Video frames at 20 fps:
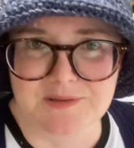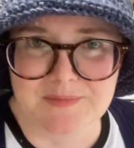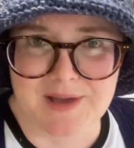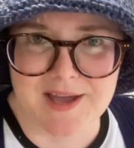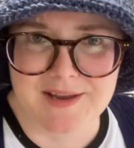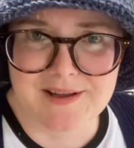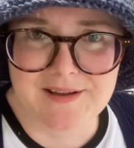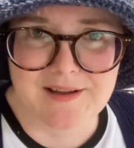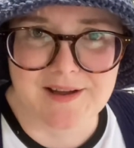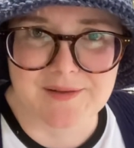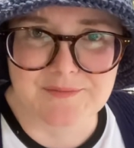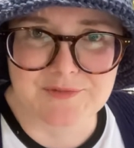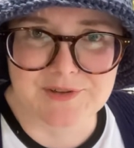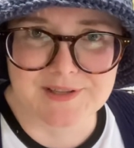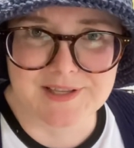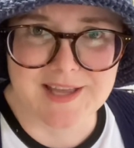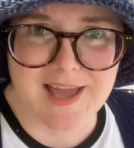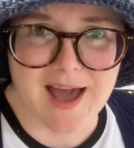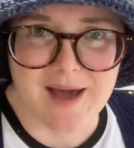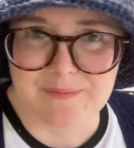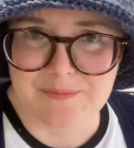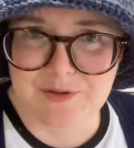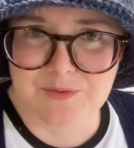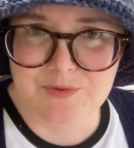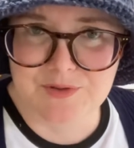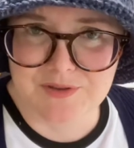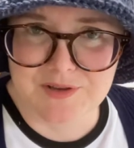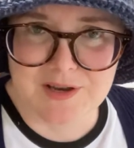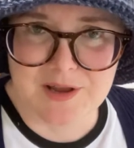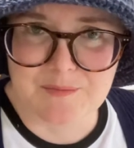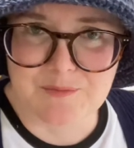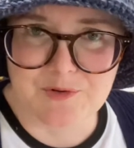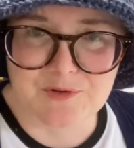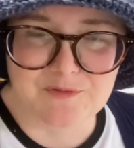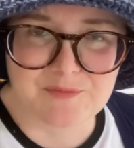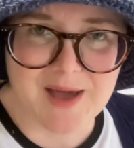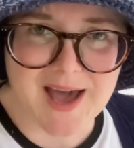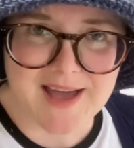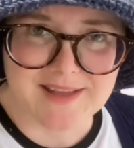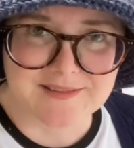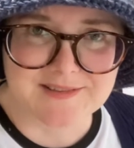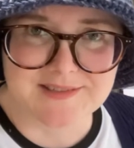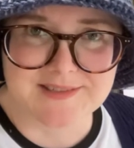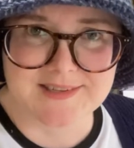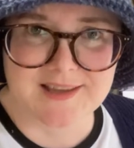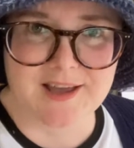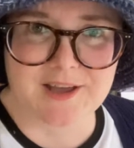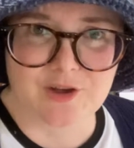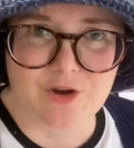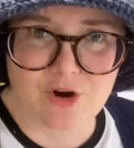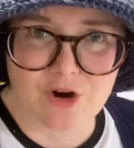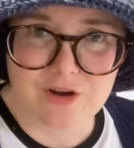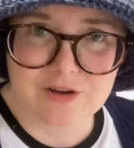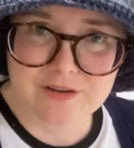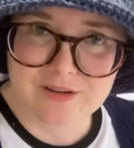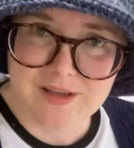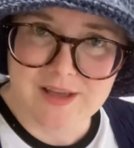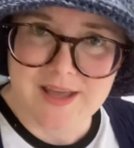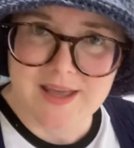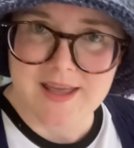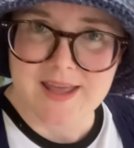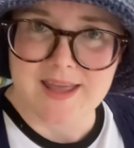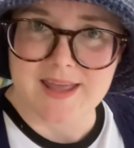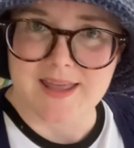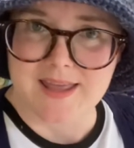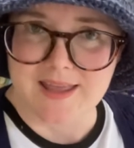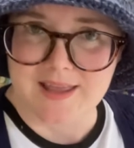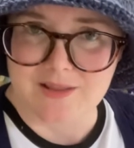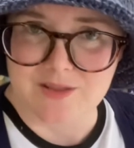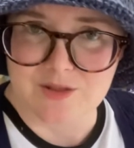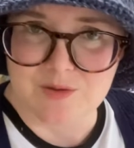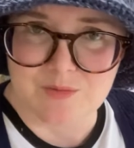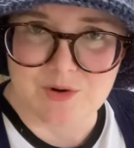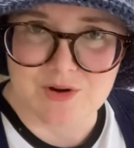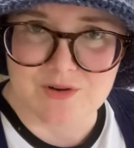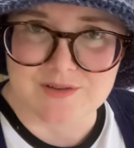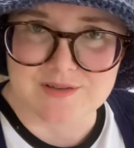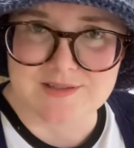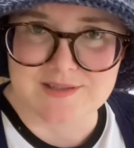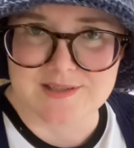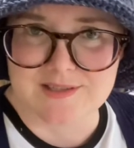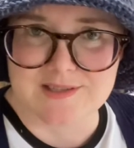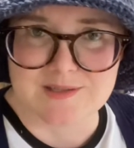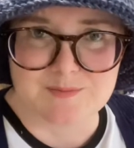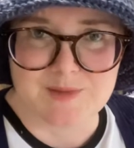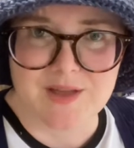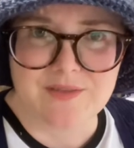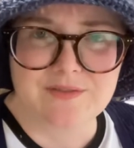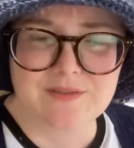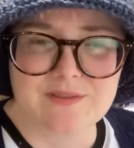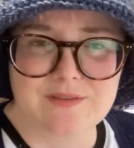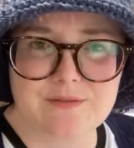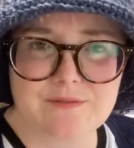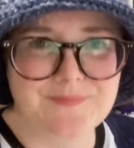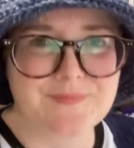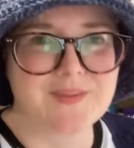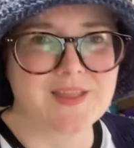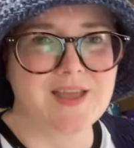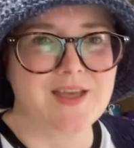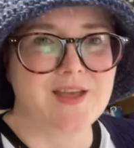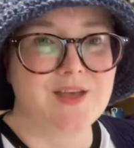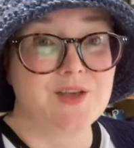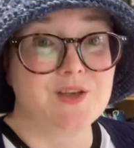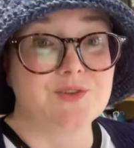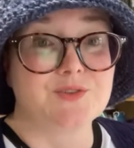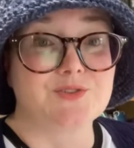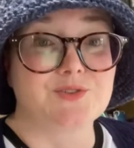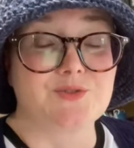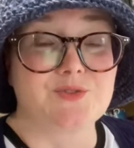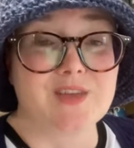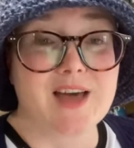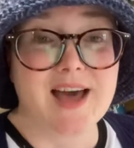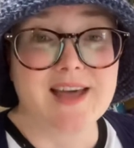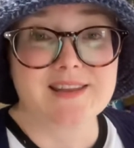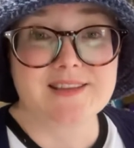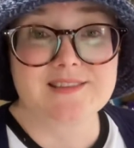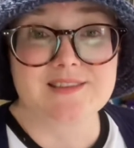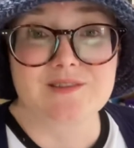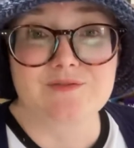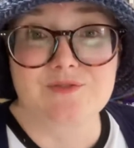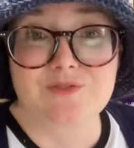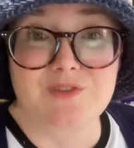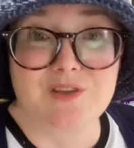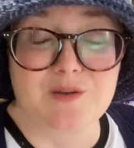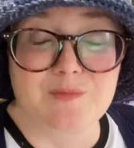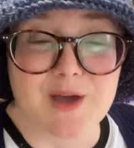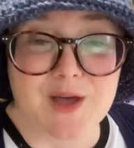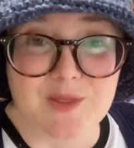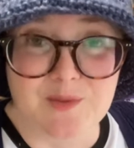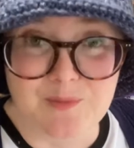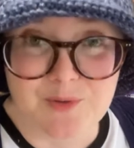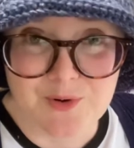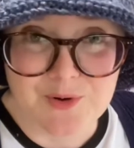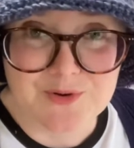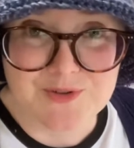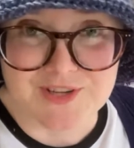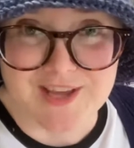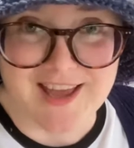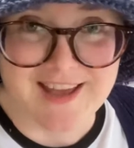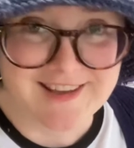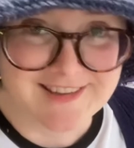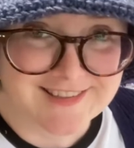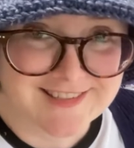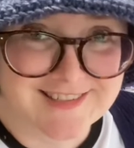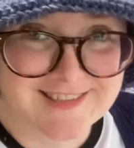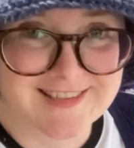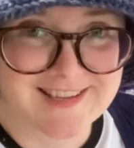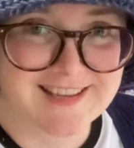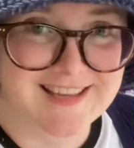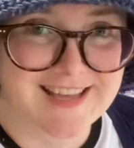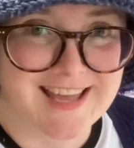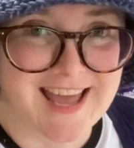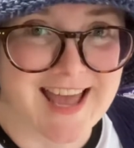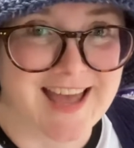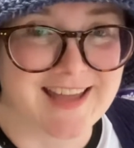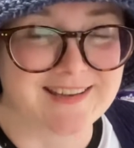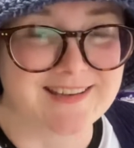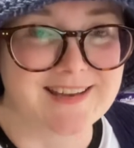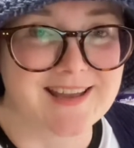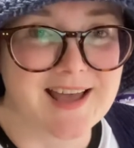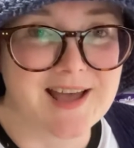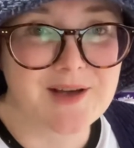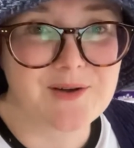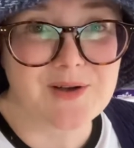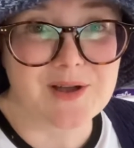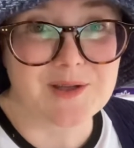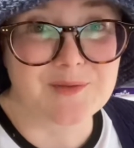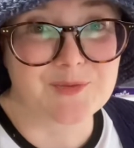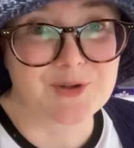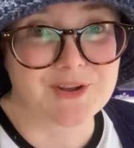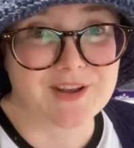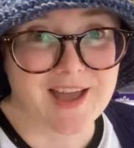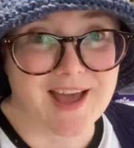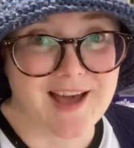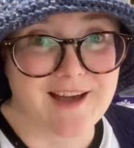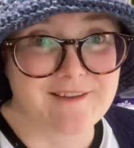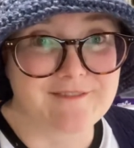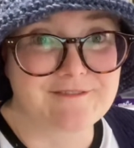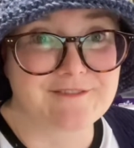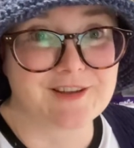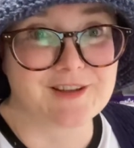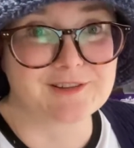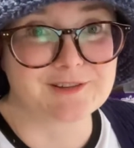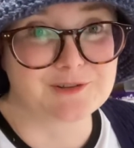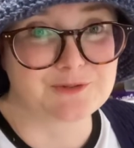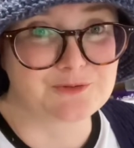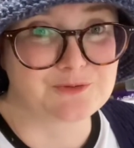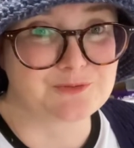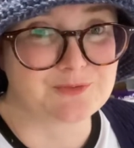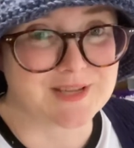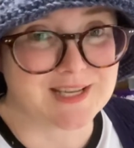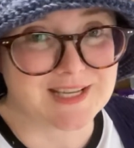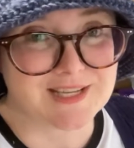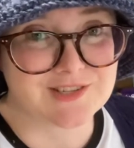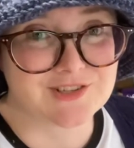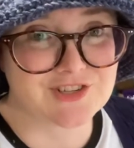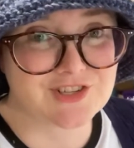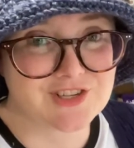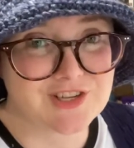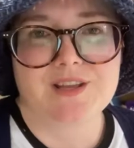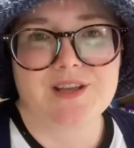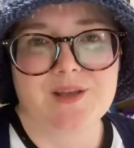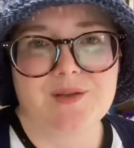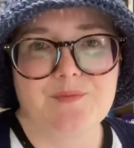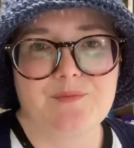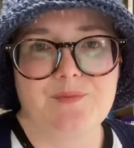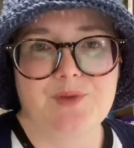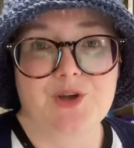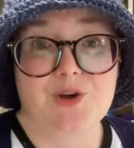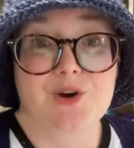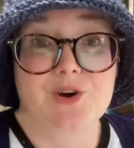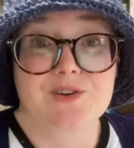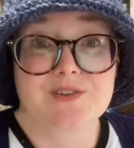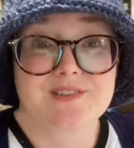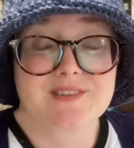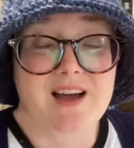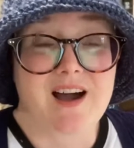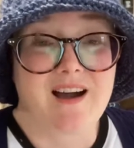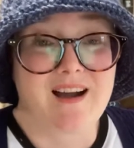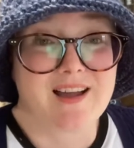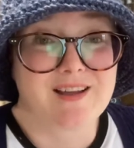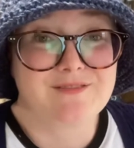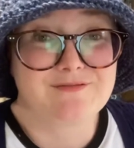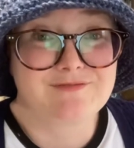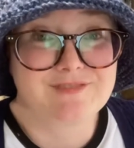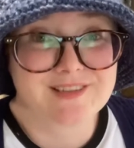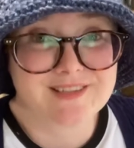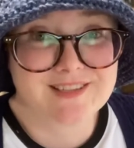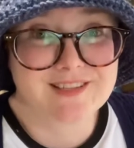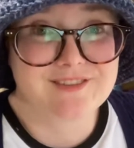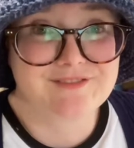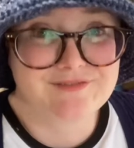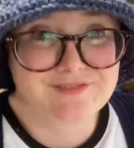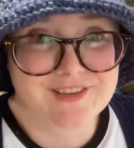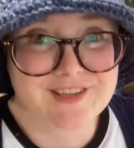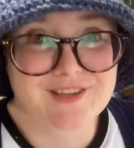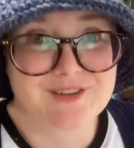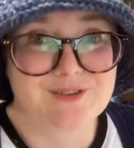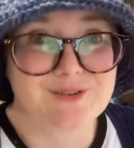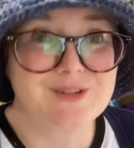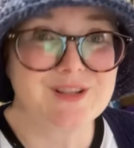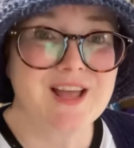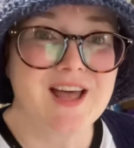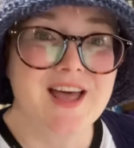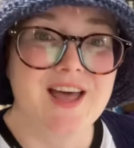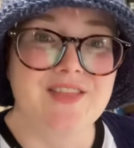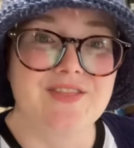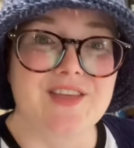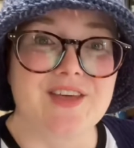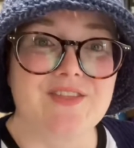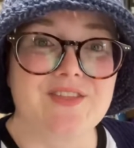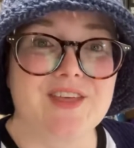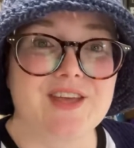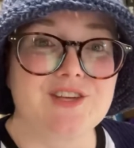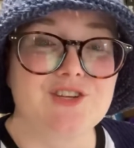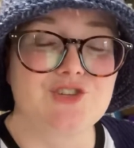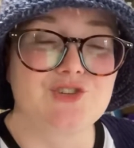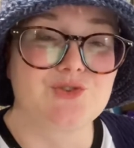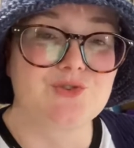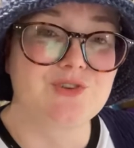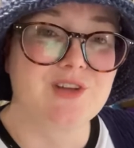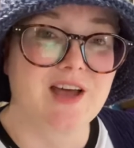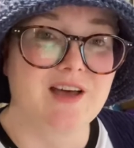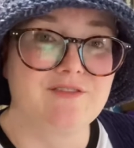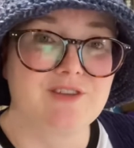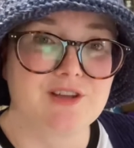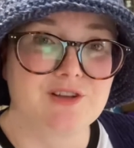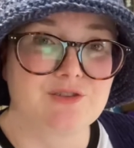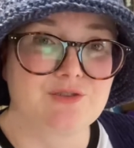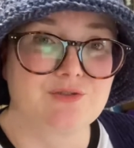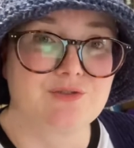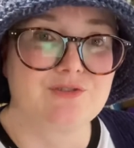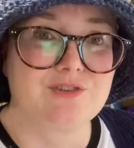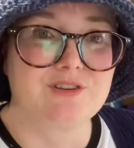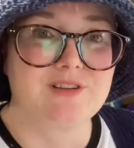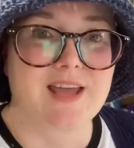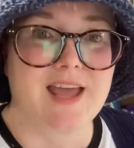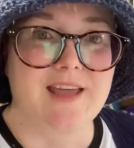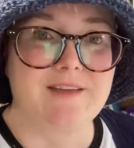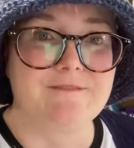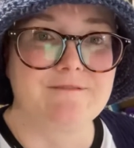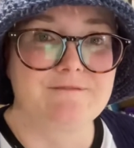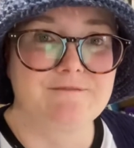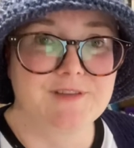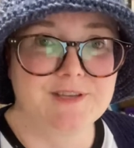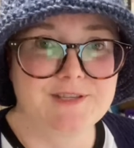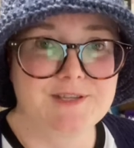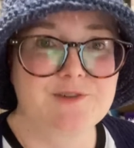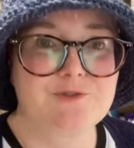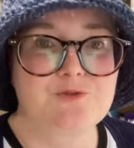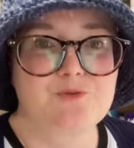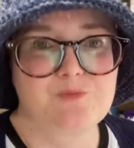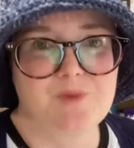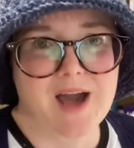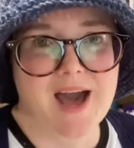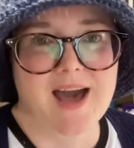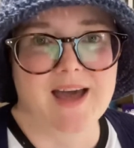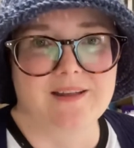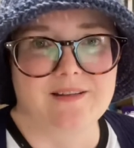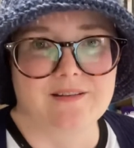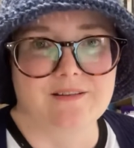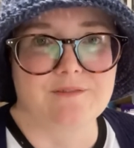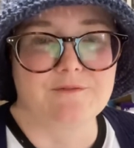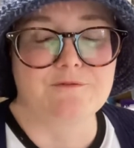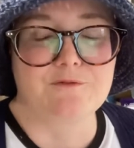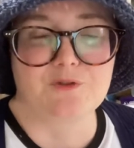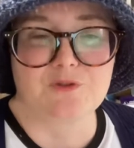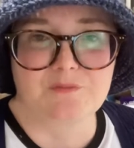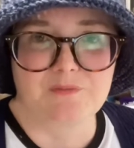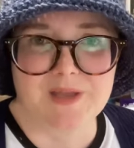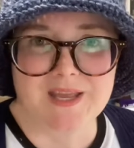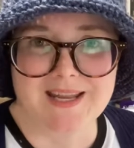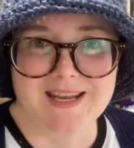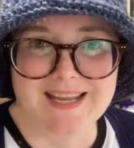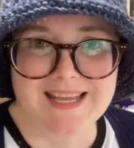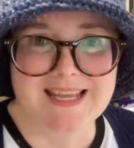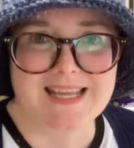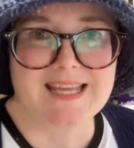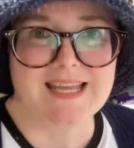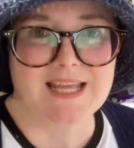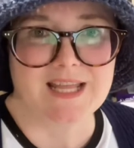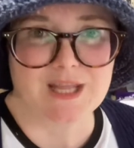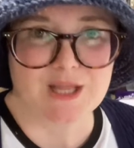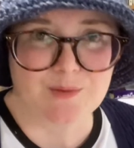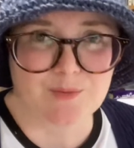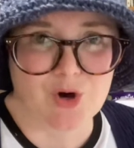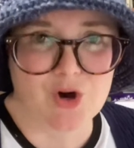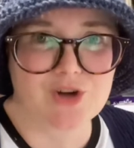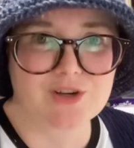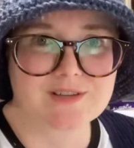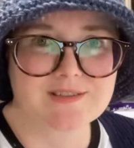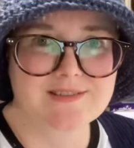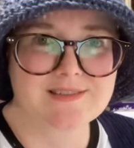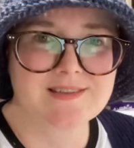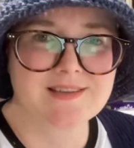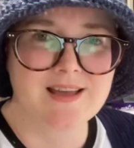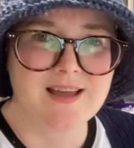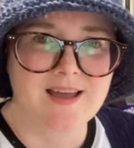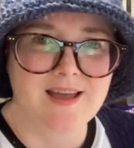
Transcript: matter. I'm really happy with the number of patterns I got in the box this month. So that is everything about the projects. And now I'm gonna have a little whinge because I really feel that they should have included a physical pattern for the beanie in the box.